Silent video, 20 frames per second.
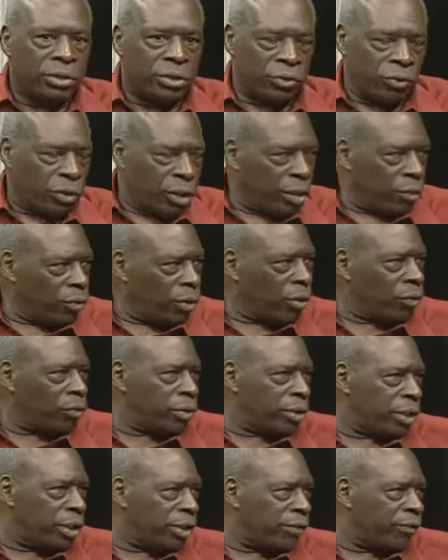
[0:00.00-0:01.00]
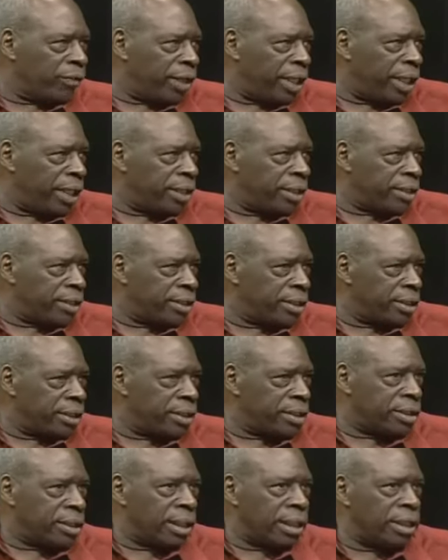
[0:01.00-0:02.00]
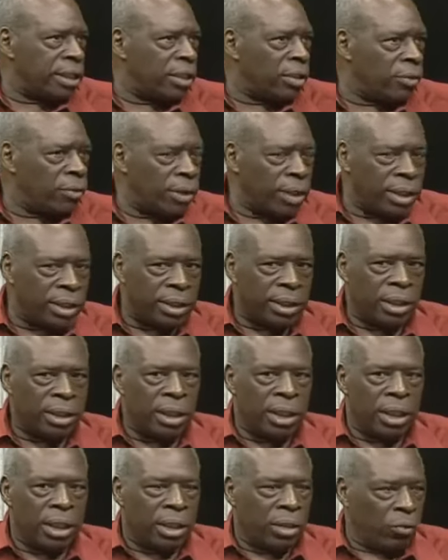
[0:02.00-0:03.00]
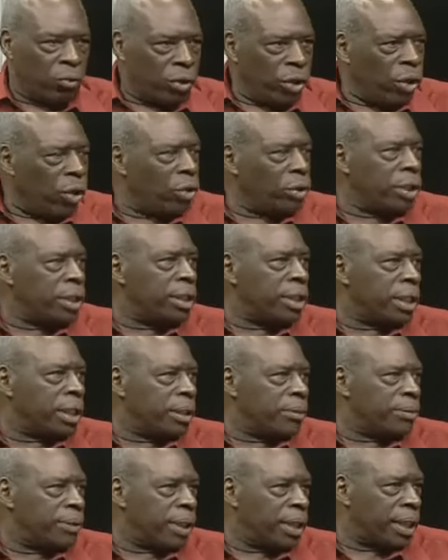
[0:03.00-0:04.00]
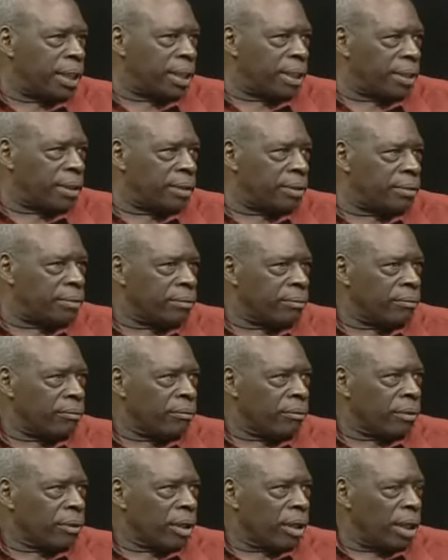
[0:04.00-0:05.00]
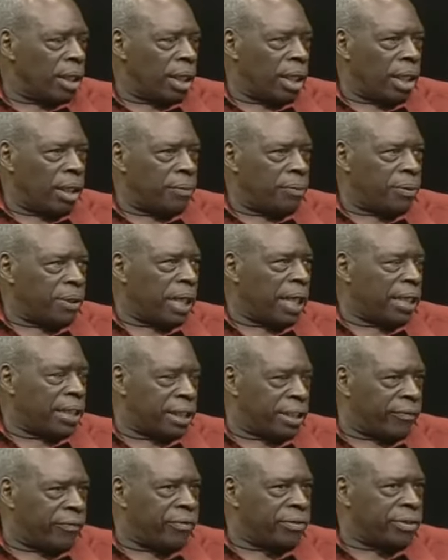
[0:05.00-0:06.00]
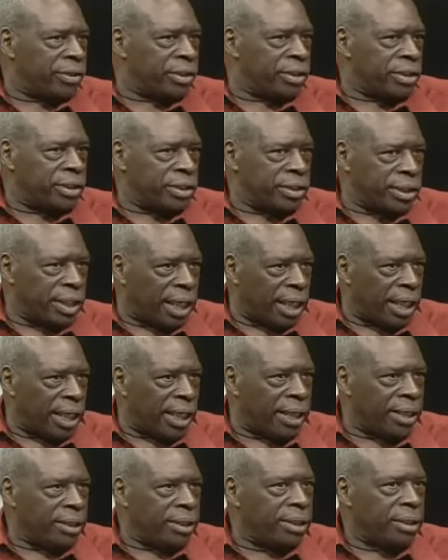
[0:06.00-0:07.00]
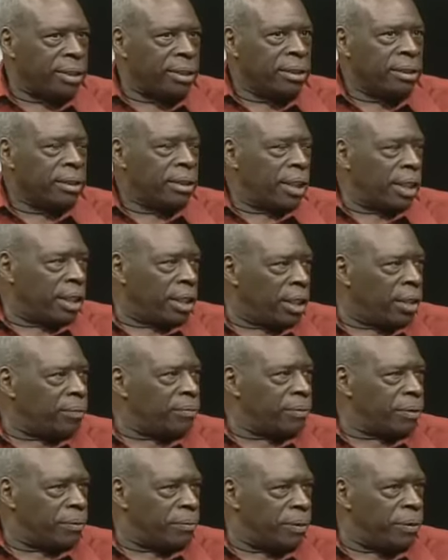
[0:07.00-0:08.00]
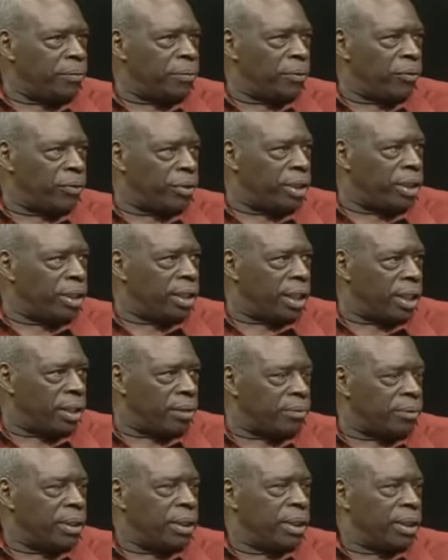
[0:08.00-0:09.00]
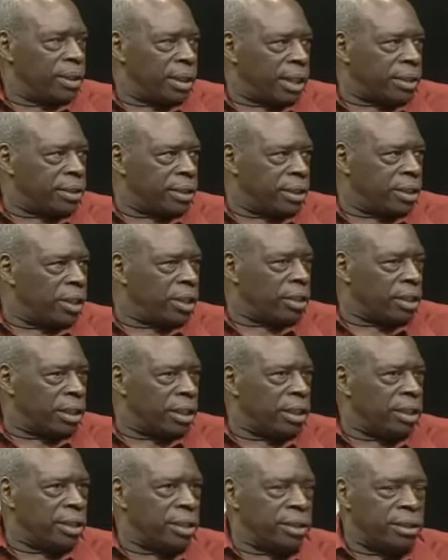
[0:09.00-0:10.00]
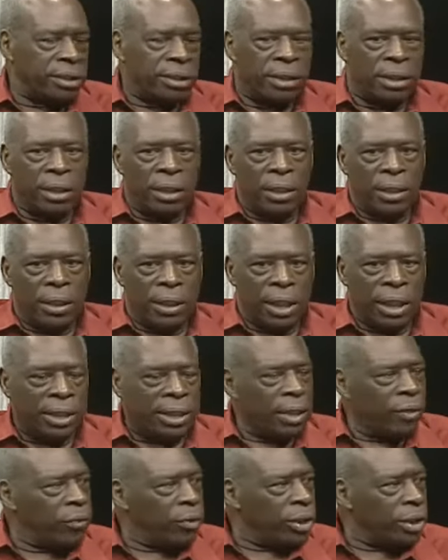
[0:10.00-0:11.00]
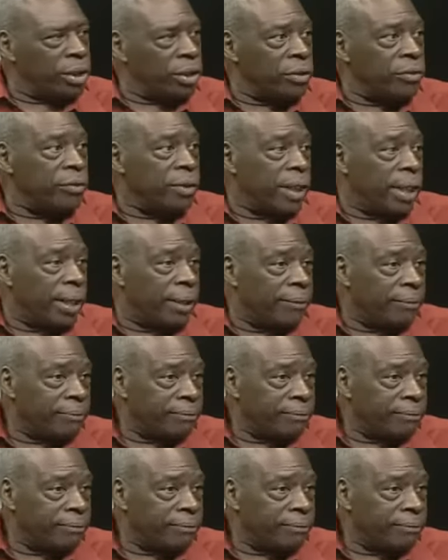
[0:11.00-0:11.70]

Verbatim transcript: to really work with the different agencies and say, you know what, we all need to come together, mm-hmm. uh, put our differences aside, right, and help the people we need to help. That's the young kids. Yes, and I think we can do that.